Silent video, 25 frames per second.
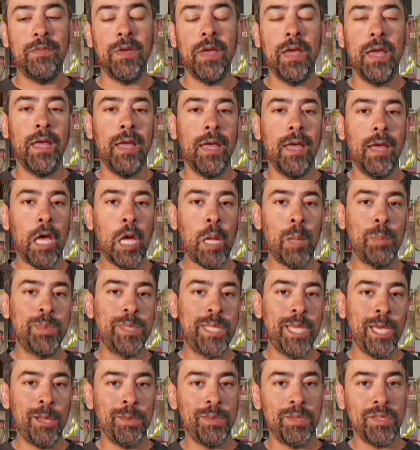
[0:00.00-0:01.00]
help tell
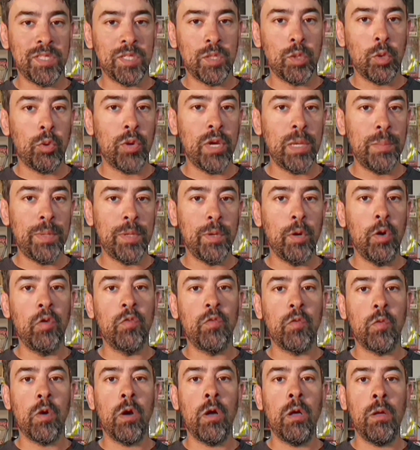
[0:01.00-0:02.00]
the story, but
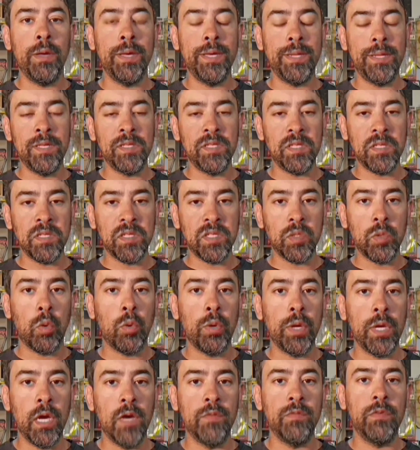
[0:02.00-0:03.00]
overall, it is the story of
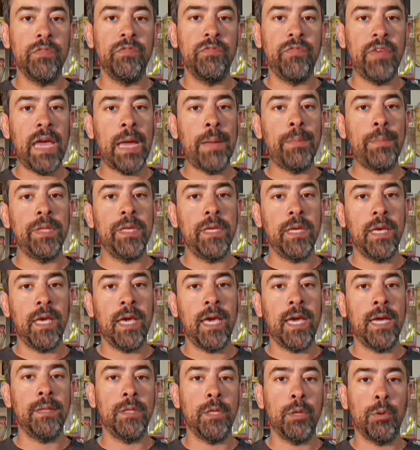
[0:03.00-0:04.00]
a family and their
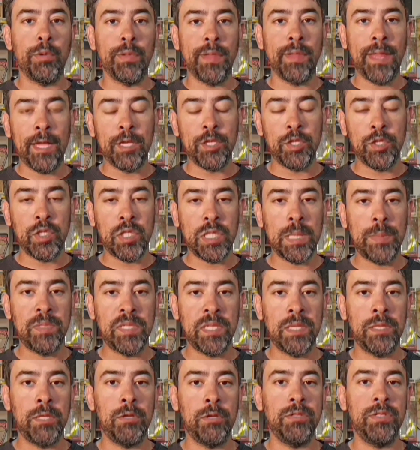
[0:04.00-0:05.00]
relationships and their
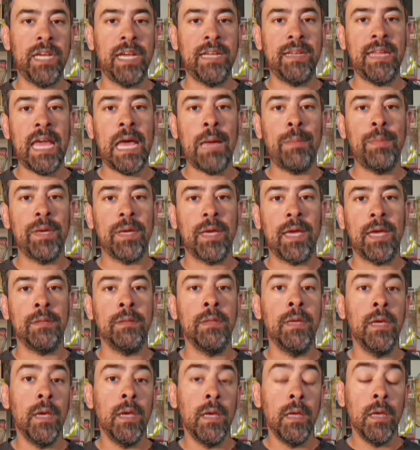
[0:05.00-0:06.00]
dynamic and
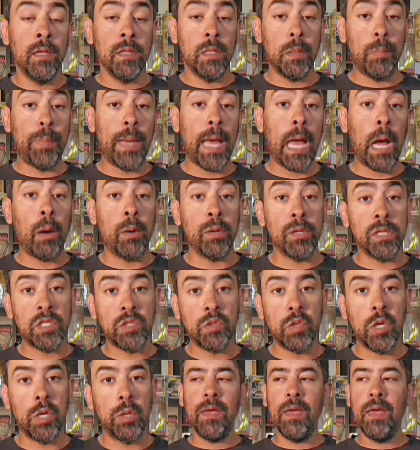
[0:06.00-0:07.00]
the power
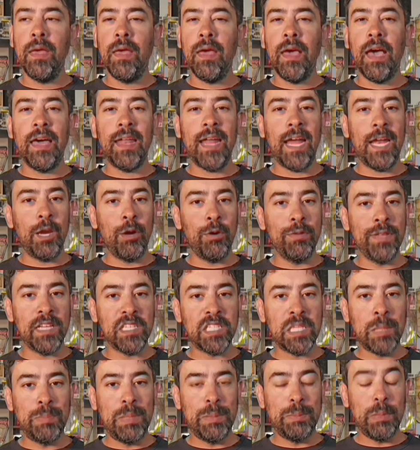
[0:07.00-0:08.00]
struggle. And I know that some
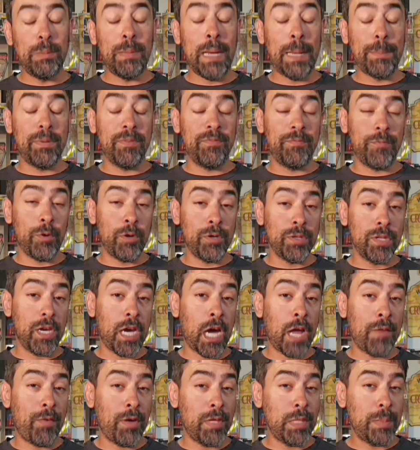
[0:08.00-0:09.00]
people might prefer The Godfather
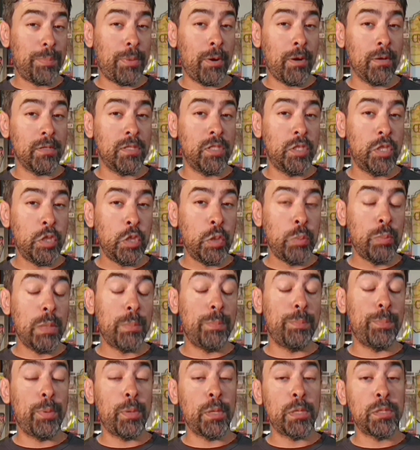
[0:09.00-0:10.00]
Part 2, but
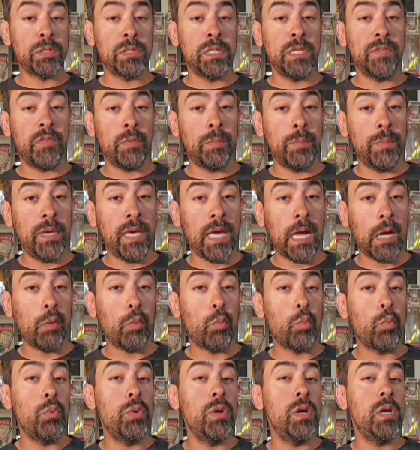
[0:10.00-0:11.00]
personally for me, I
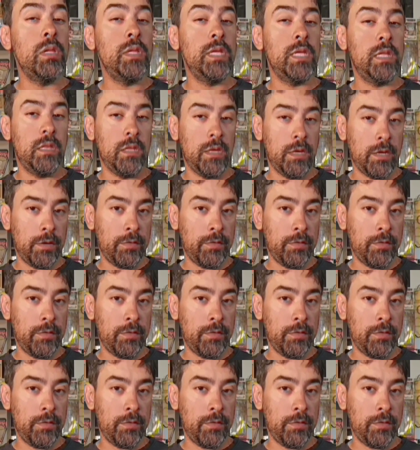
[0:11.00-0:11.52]
really love